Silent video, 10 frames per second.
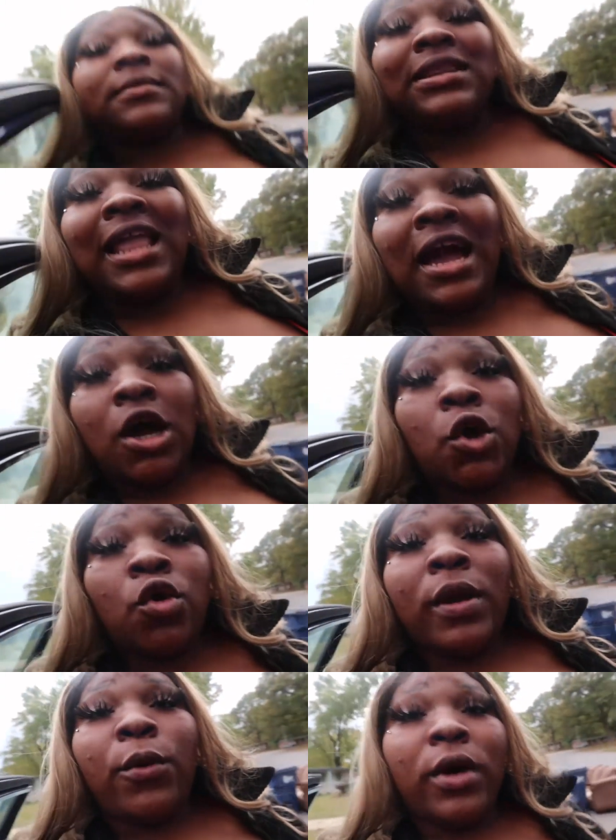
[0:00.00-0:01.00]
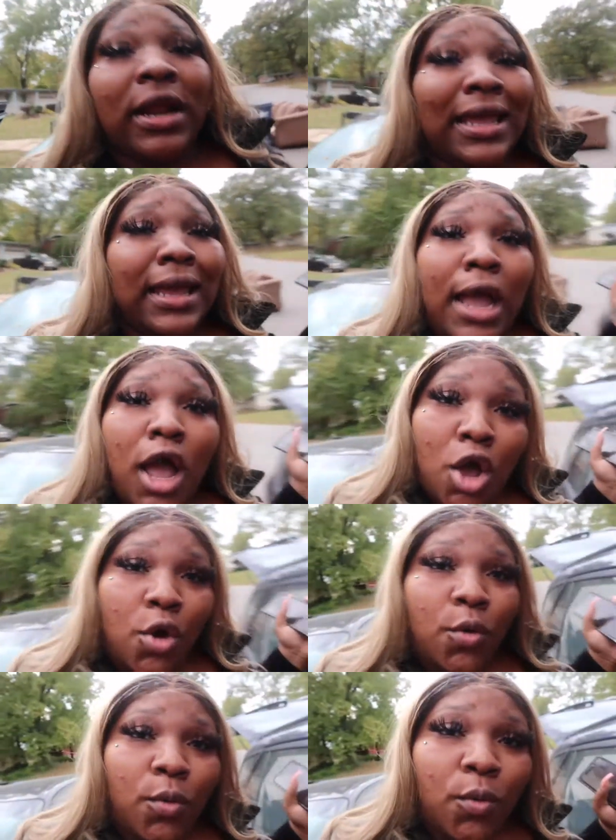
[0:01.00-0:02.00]
Now it wanna get
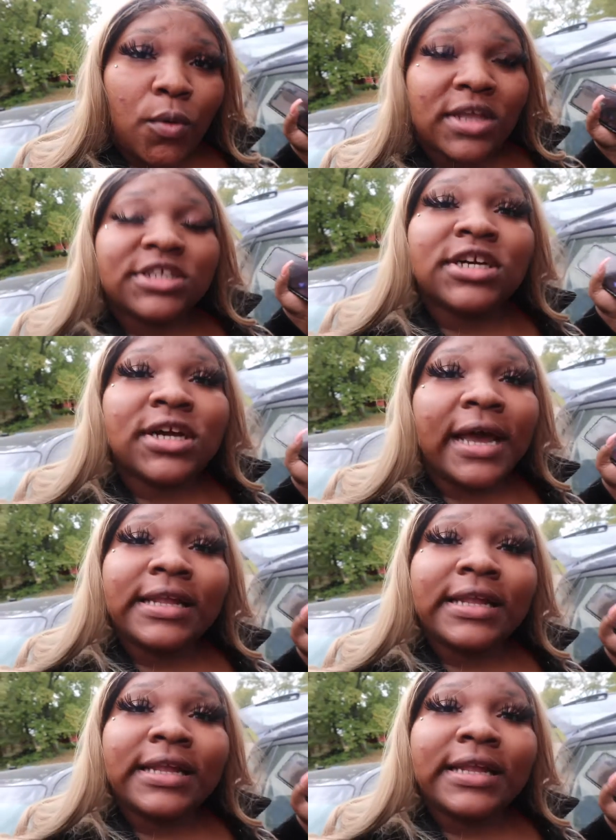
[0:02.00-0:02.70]
cold and junk like